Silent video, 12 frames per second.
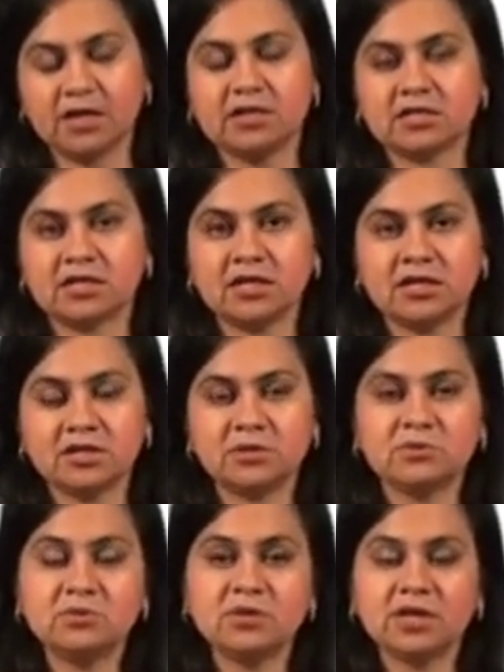It is
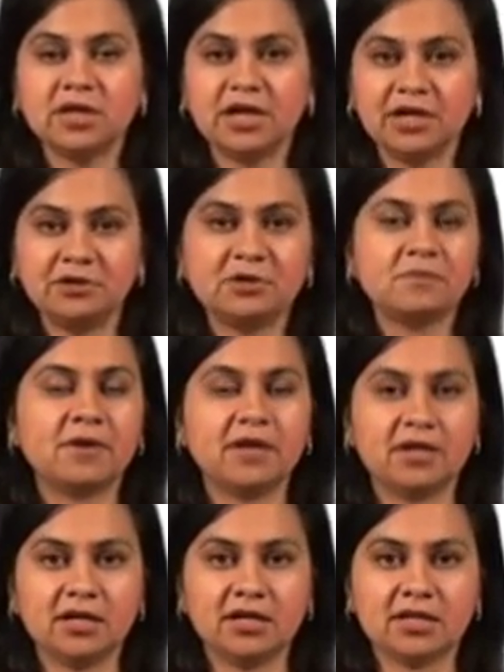related to
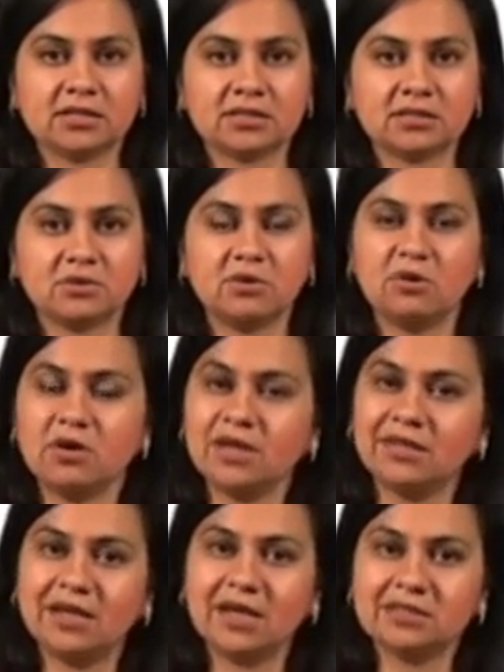interpreting a text or
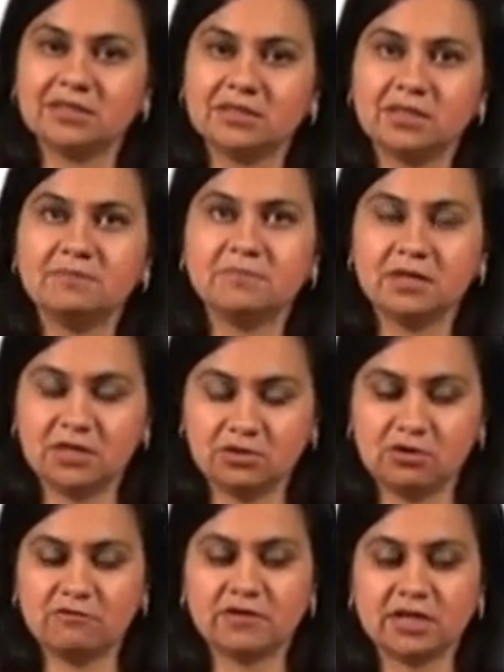analyzing the
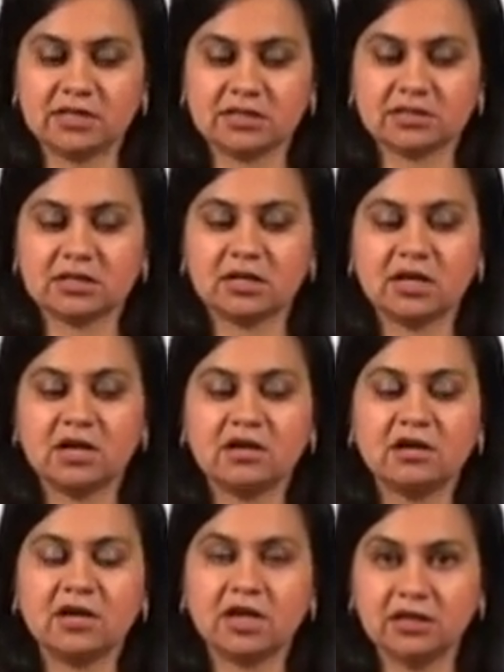meaning of a text.
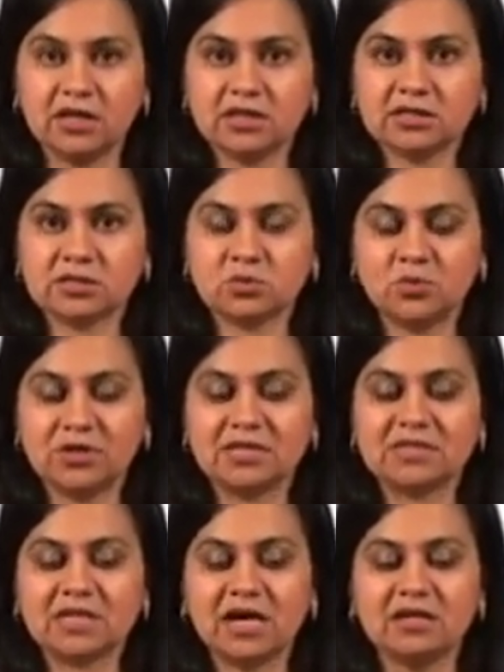In this, we
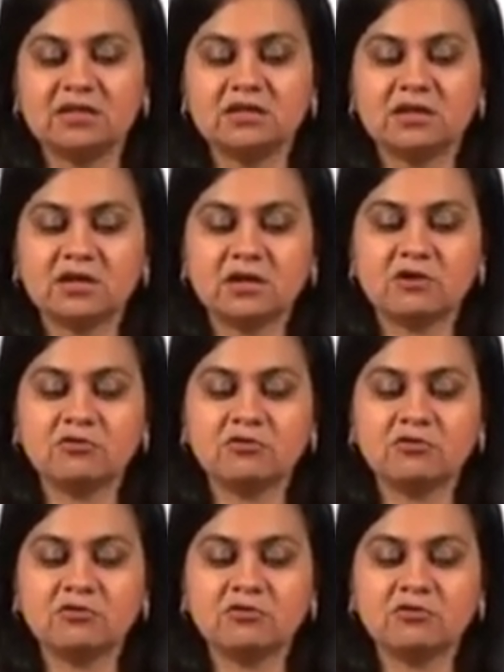decide